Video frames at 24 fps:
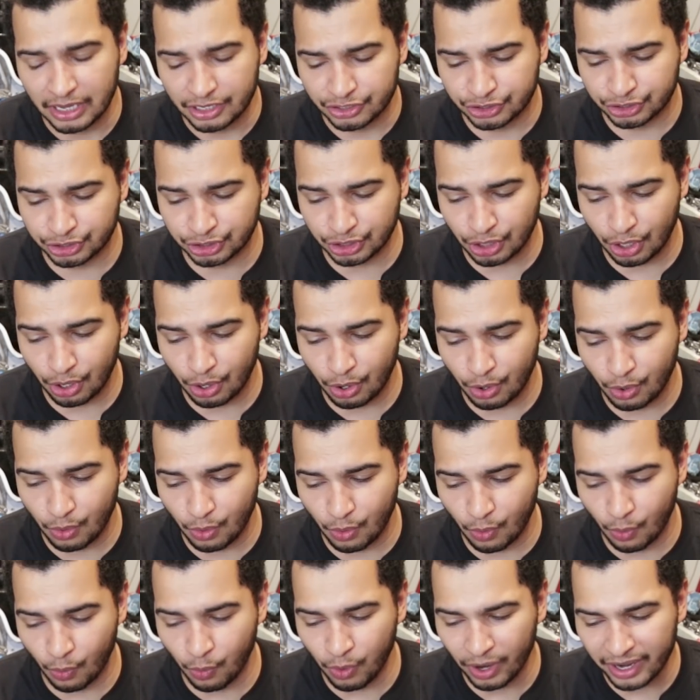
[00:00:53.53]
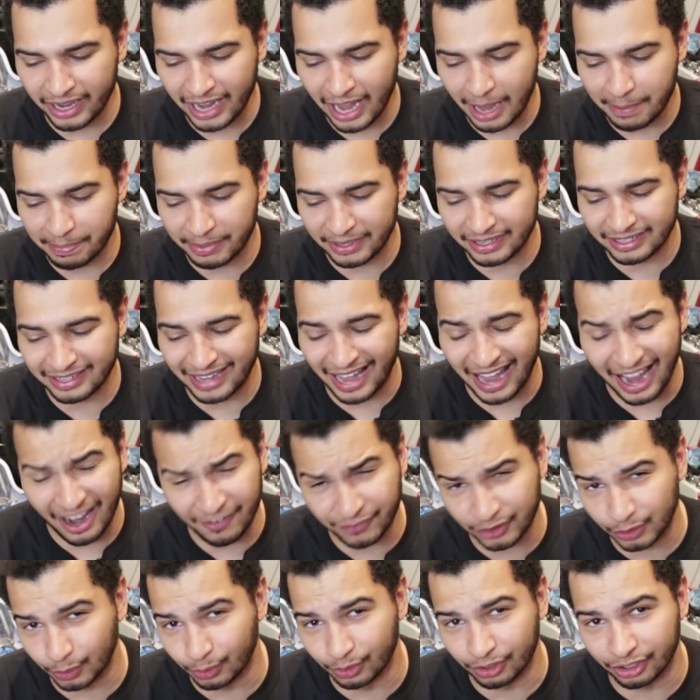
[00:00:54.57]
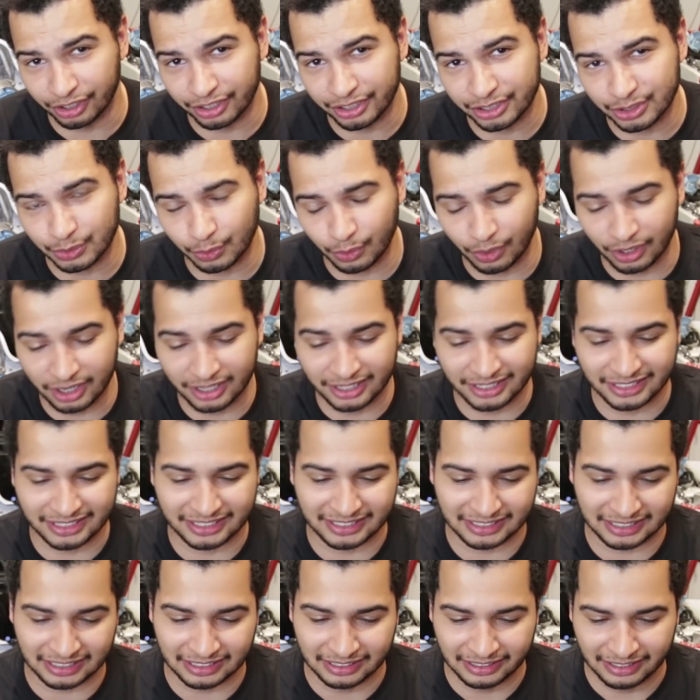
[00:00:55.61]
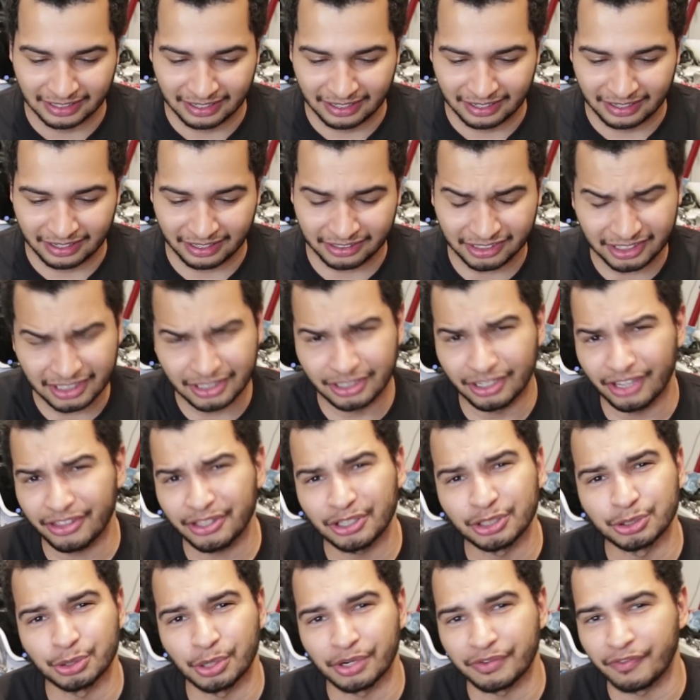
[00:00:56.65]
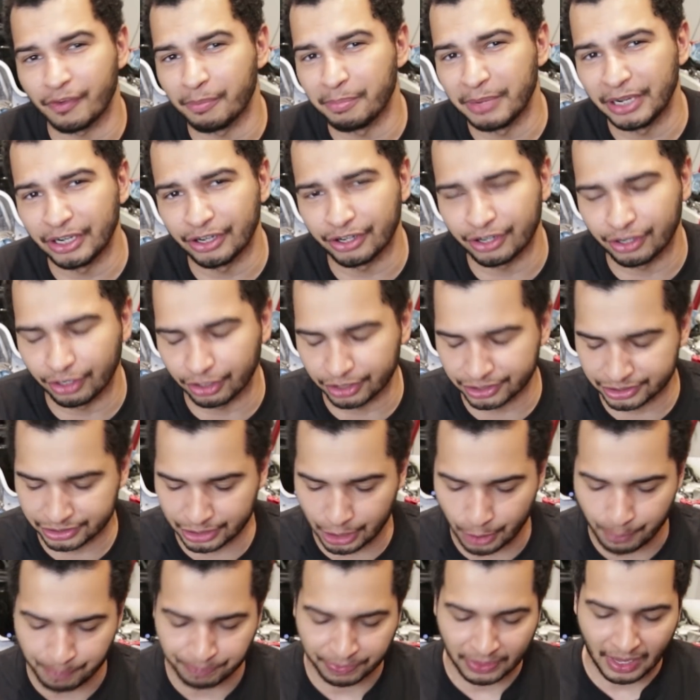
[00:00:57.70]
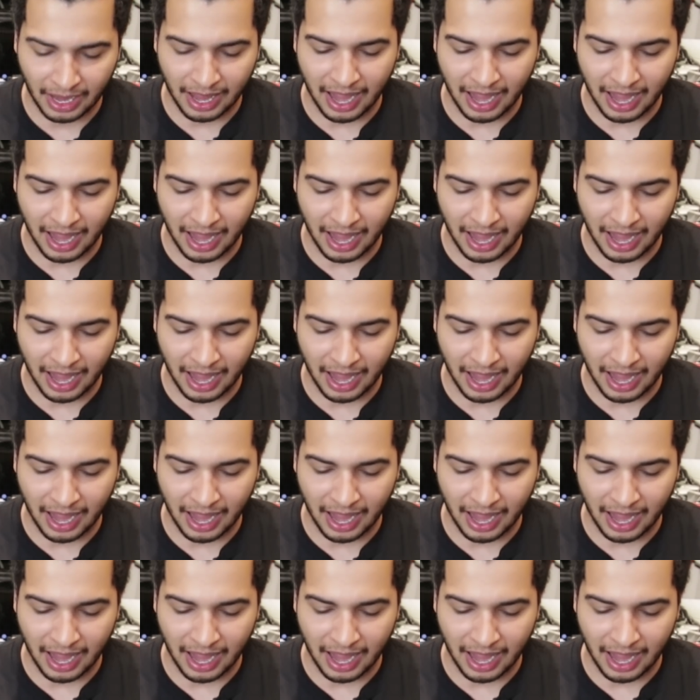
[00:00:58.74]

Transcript: So what happened afterwards was actually nothing short of a miracle. So